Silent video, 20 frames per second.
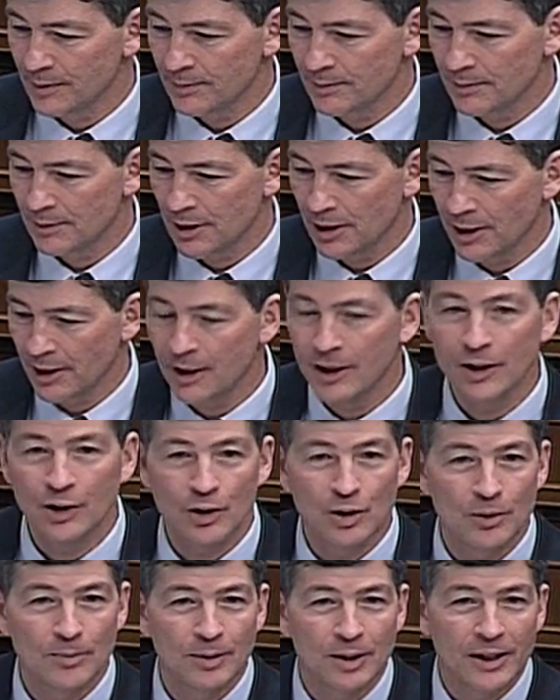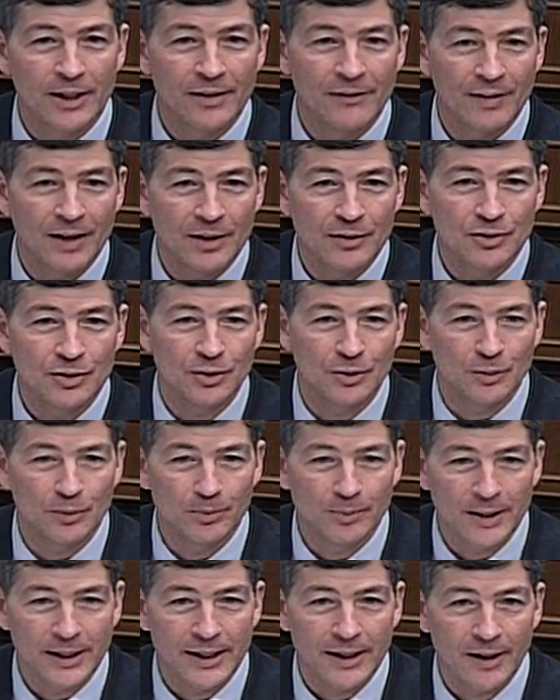clearly you believe, as do
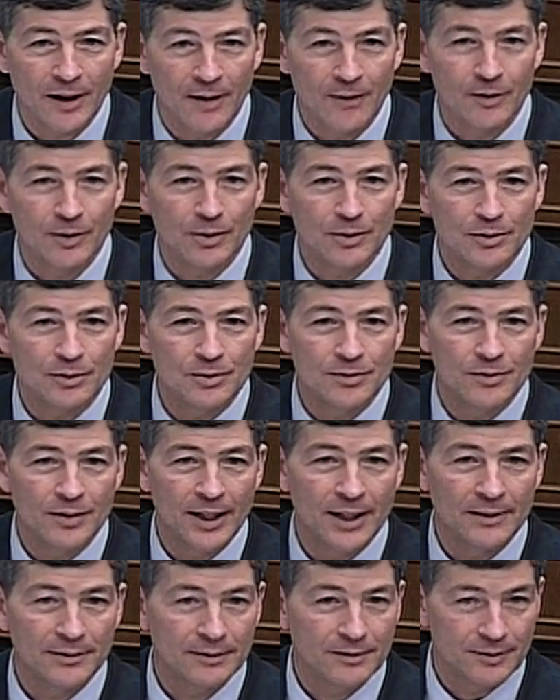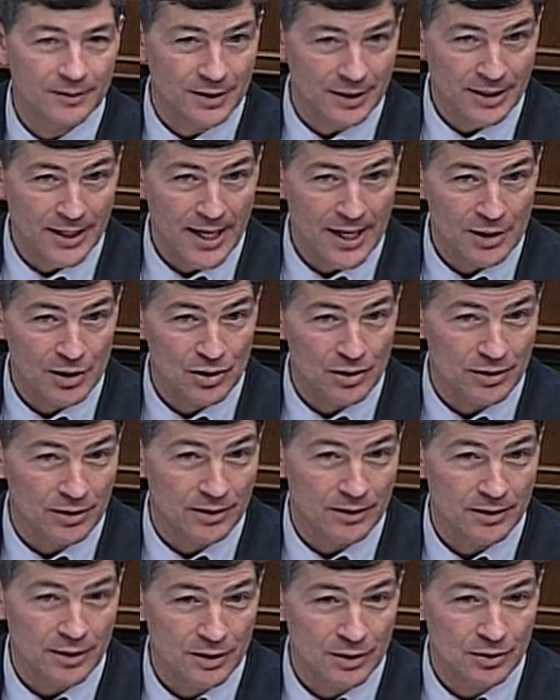many others, that the
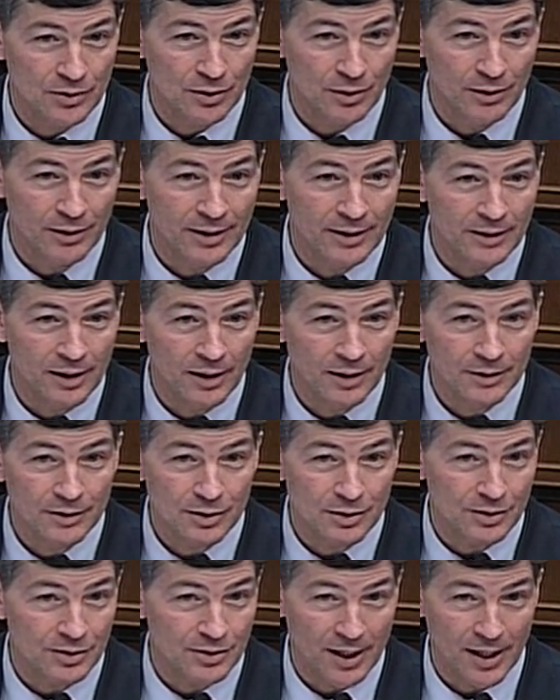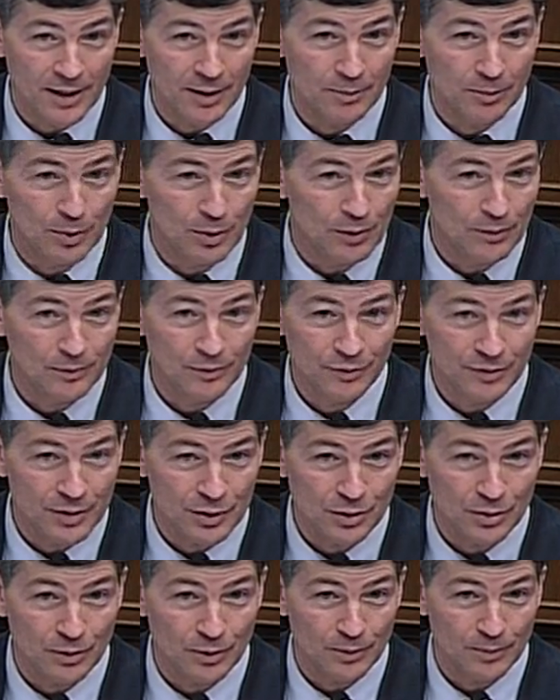nation is on an unsustainable
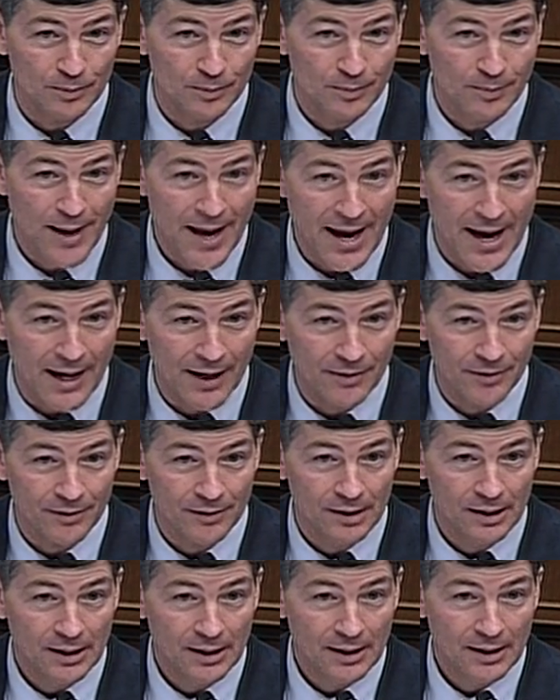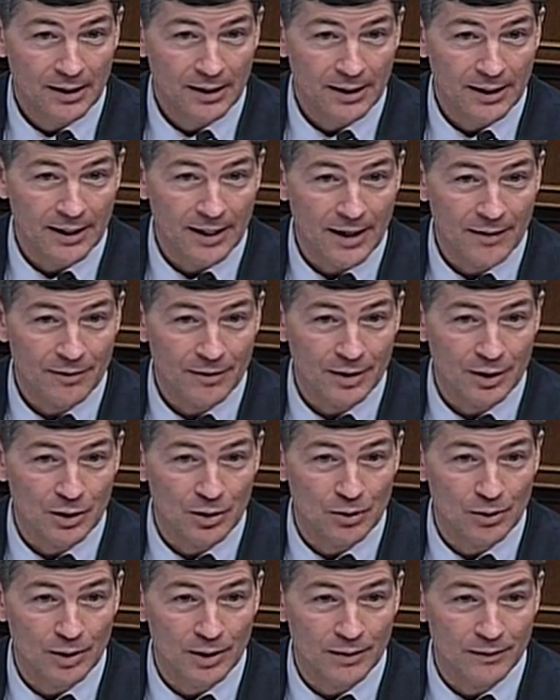fiscal path, and I think
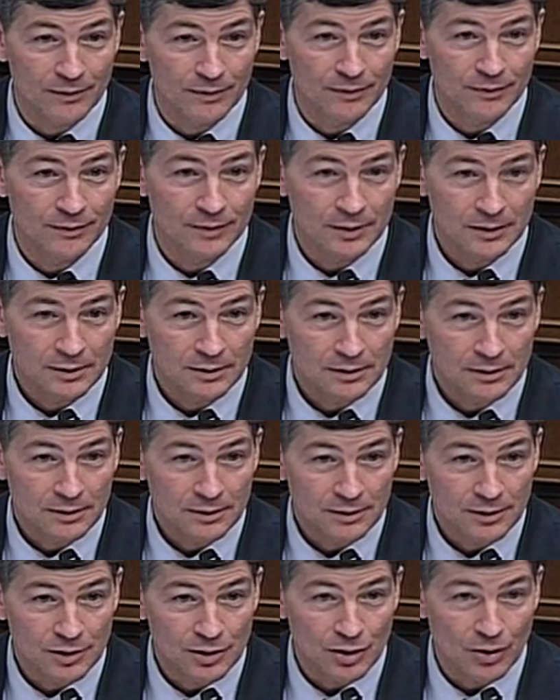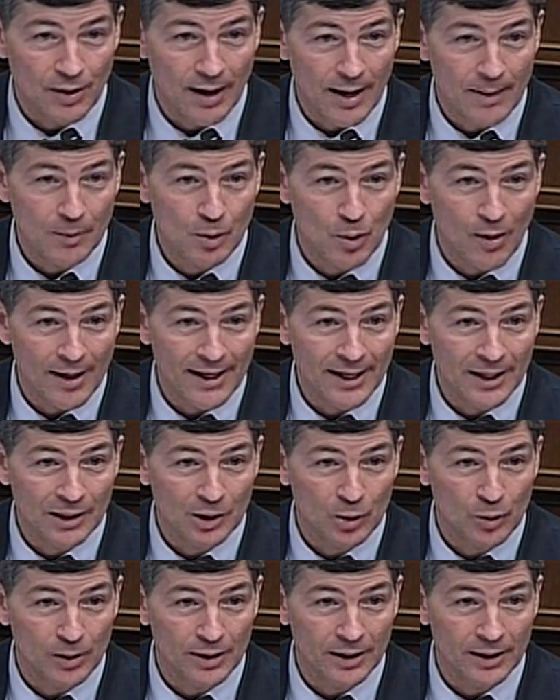you have described quite
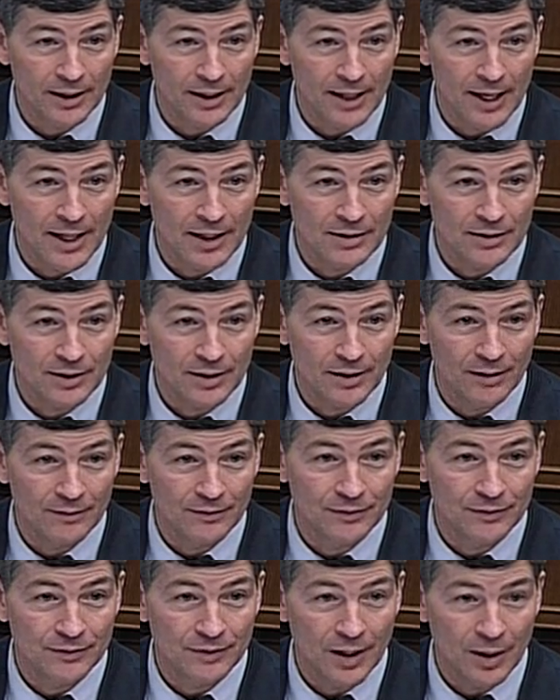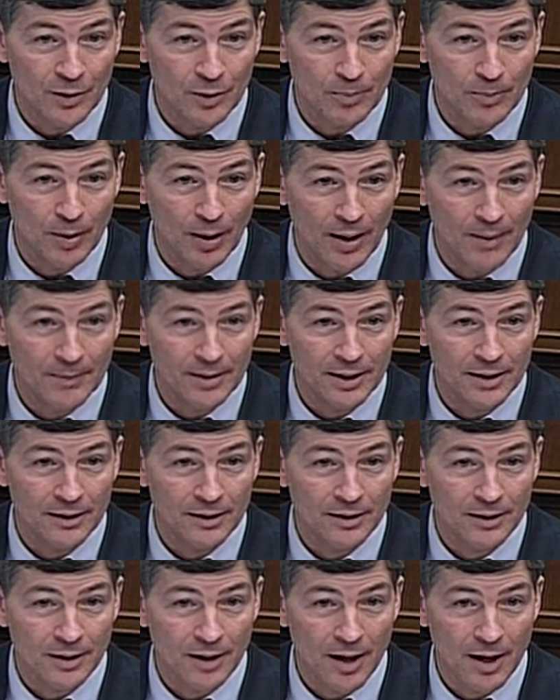eloquently, as have other prominent
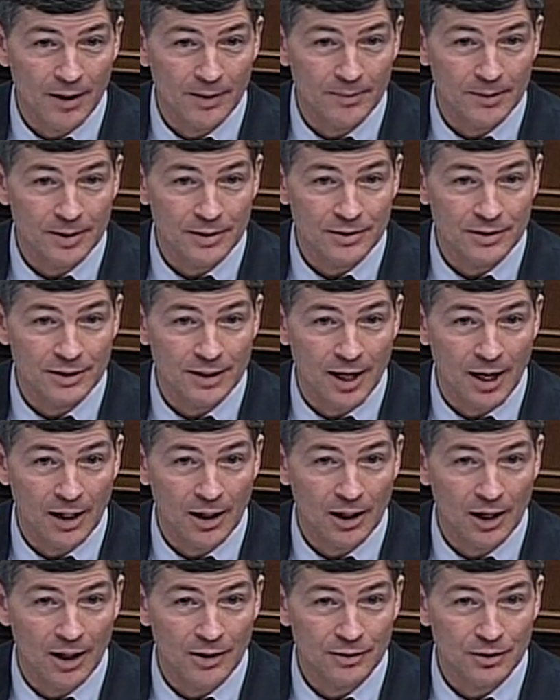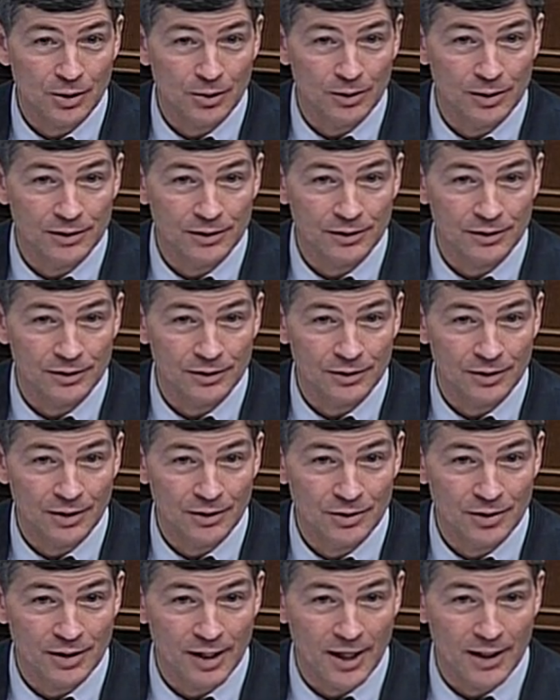economists, the dire consequences
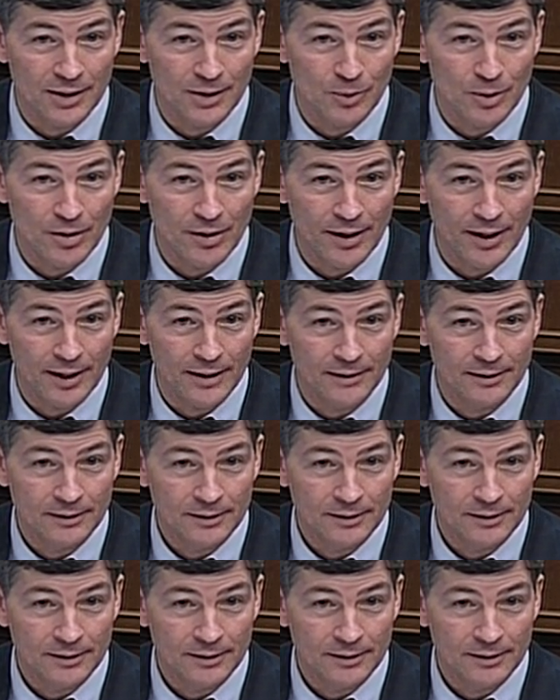associated with that.